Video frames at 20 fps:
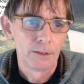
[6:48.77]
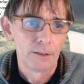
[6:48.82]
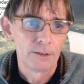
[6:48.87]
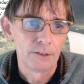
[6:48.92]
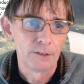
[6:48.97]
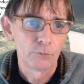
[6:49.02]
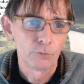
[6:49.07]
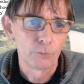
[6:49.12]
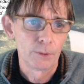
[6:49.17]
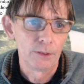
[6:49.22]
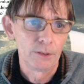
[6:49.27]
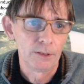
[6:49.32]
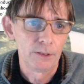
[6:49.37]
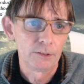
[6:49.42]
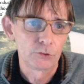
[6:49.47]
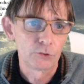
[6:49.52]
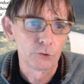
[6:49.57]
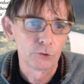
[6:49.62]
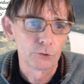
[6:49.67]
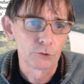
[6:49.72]
This one
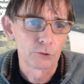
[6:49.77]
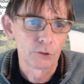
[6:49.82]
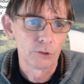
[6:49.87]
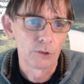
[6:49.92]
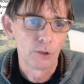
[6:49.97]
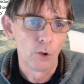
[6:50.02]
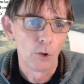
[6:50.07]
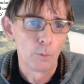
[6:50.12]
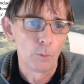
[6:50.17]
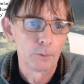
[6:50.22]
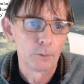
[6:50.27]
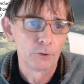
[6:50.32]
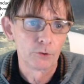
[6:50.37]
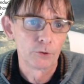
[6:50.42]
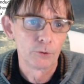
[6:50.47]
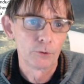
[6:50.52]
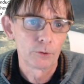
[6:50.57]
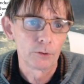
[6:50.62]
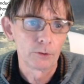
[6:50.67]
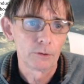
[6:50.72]
is open
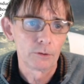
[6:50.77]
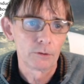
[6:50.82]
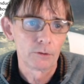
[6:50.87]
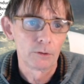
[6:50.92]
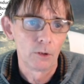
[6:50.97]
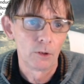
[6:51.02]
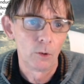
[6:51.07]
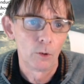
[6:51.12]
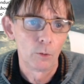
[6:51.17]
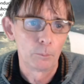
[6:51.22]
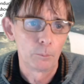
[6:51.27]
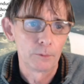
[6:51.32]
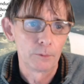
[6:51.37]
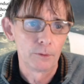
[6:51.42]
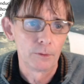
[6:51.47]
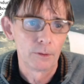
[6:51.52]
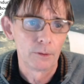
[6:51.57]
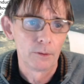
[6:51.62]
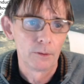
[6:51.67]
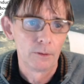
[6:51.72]
circuit,
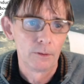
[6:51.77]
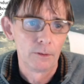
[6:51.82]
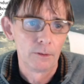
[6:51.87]
and